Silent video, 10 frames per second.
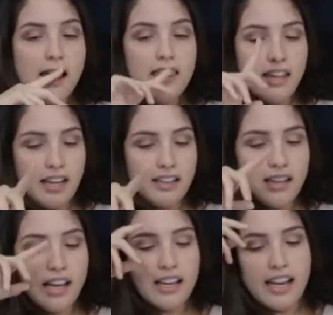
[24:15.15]
Then
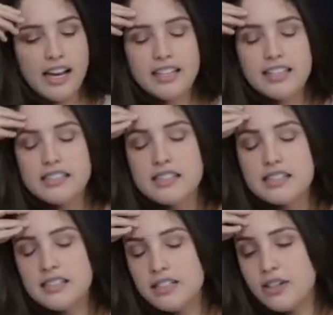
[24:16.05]
I had a
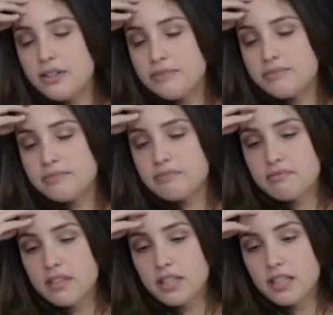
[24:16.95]
casino
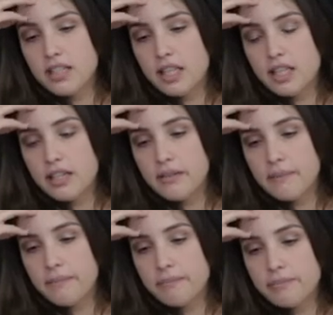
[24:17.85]

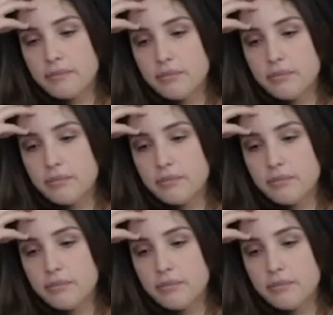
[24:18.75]
in